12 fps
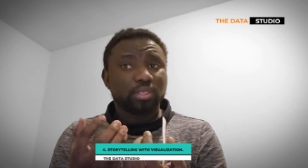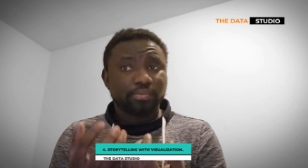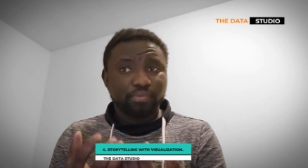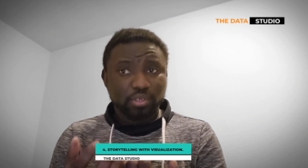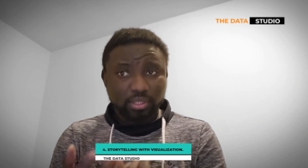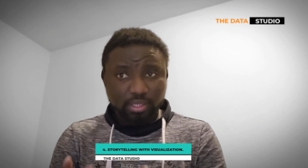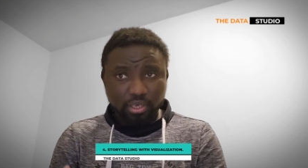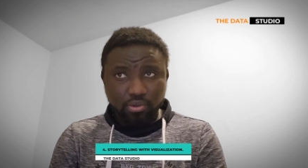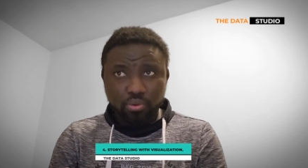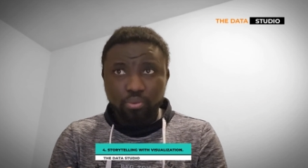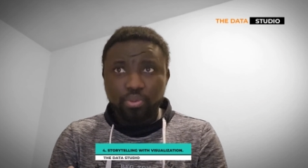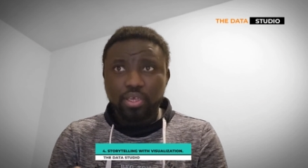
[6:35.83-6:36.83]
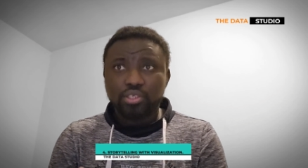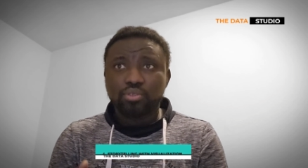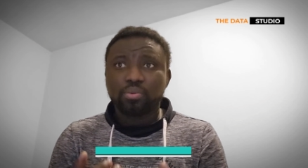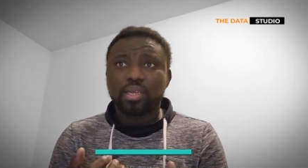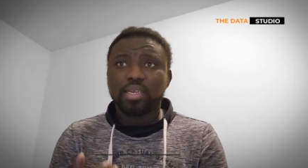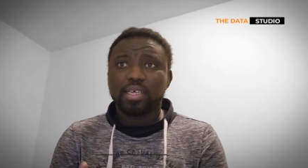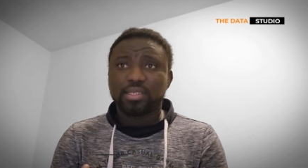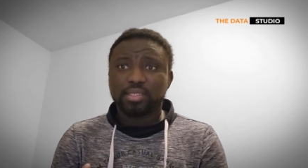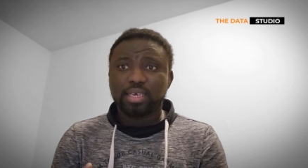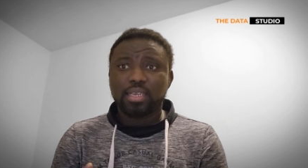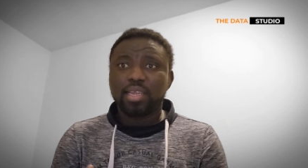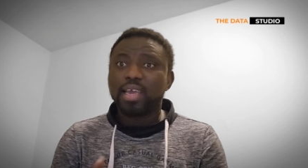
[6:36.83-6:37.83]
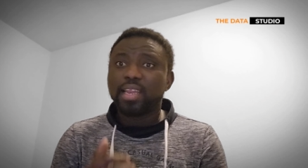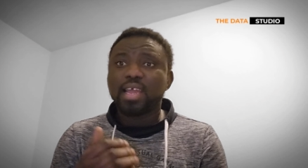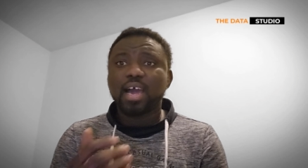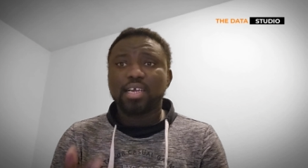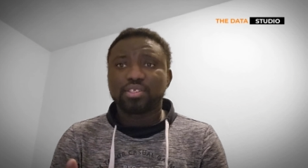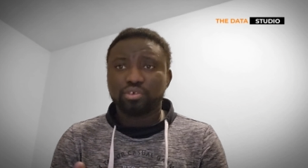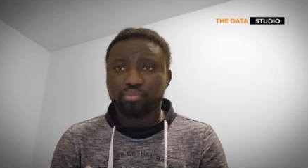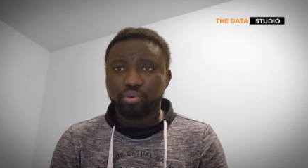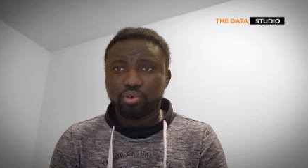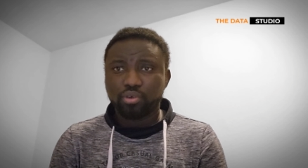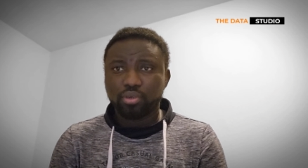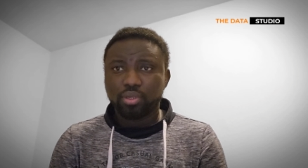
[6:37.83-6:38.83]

for stakeholders to understand and act upon.